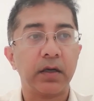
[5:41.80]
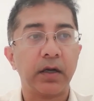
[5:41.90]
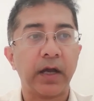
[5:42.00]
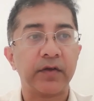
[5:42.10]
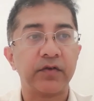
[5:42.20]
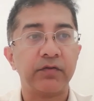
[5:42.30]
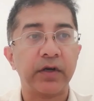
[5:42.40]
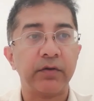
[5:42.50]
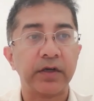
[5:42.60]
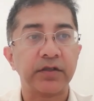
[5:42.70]
as a
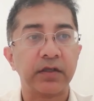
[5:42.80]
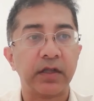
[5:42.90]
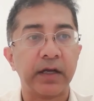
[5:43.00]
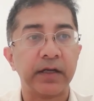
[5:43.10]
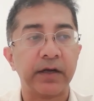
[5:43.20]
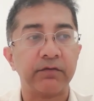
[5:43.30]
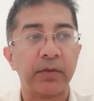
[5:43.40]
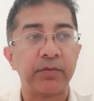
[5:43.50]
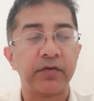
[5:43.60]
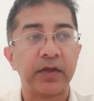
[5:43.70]
regression line and
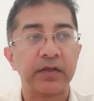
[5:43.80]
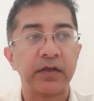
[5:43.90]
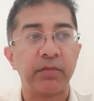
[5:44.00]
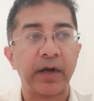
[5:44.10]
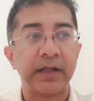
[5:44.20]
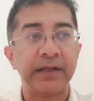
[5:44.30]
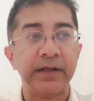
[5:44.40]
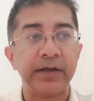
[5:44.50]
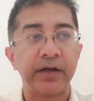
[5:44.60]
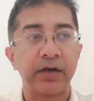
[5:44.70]
represented by a
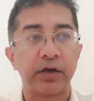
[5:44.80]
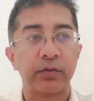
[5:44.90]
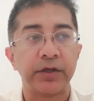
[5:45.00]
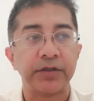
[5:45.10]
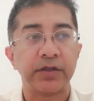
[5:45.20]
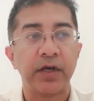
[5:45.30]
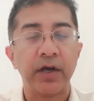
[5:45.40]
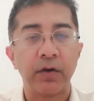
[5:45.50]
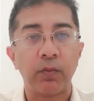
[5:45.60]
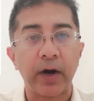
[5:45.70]
linear equation
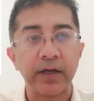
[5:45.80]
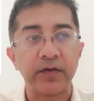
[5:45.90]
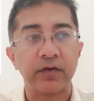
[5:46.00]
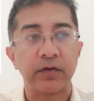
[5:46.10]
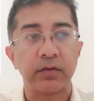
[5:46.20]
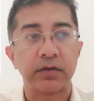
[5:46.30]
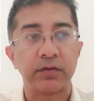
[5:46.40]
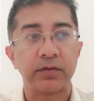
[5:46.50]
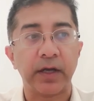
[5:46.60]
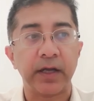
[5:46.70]
y is equal
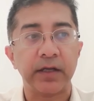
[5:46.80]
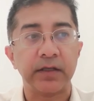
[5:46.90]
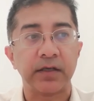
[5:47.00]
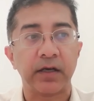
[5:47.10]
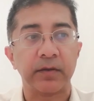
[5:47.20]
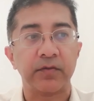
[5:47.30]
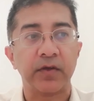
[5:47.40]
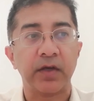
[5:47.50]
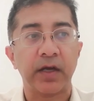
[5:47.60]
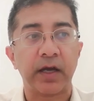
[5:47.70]
to a times
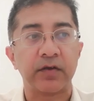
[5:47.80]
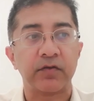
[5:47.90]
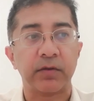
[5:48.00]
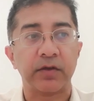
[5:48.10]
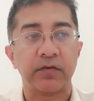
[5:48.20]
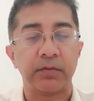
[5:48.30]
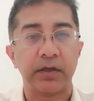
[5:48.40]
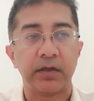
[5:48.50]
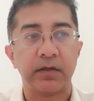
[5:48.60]
x plus b.